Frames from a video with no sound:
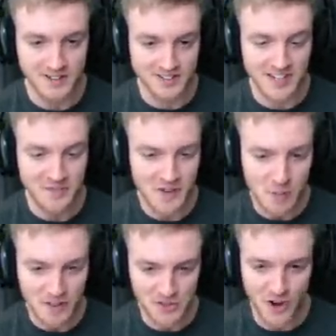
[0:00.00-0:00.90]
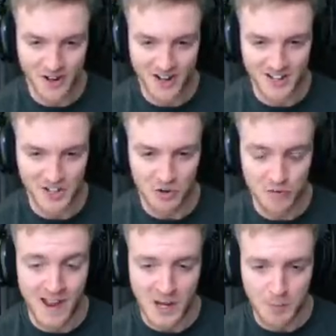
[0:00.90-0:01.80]
let's see if anybody's trying to, you know,
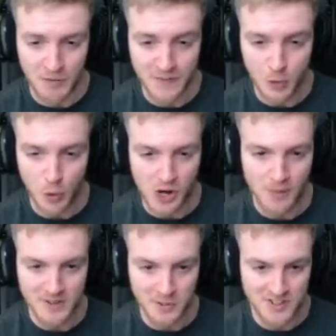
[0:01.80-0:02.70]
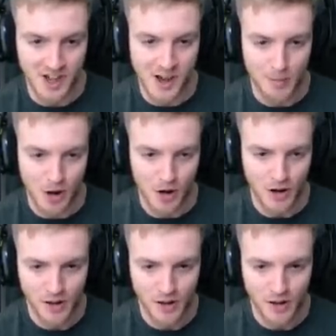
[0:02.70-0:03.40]
flank, but I think they're all coming top side, bro.